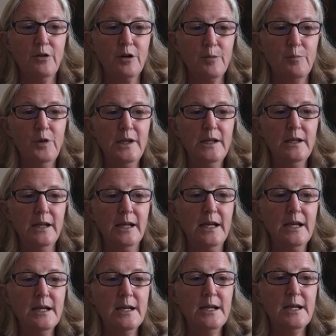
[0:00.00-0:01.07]

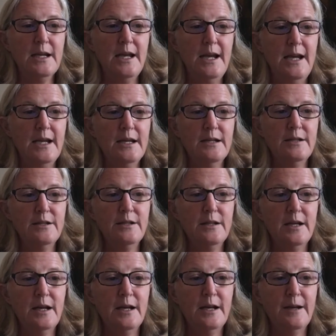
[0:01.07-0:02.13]
completely,
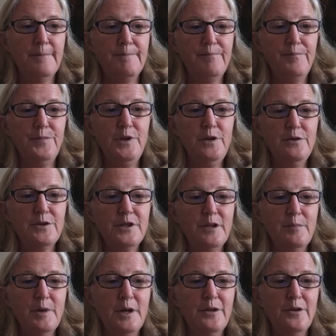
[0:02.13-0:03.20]
and use
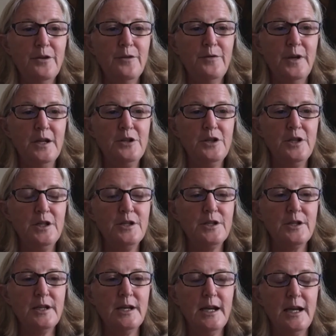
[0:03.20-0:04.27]
some other
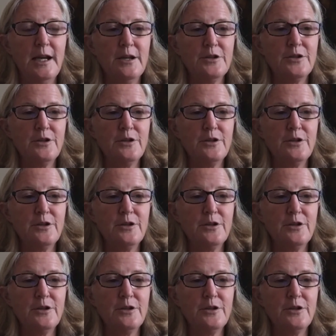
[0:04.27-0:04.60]
veggies.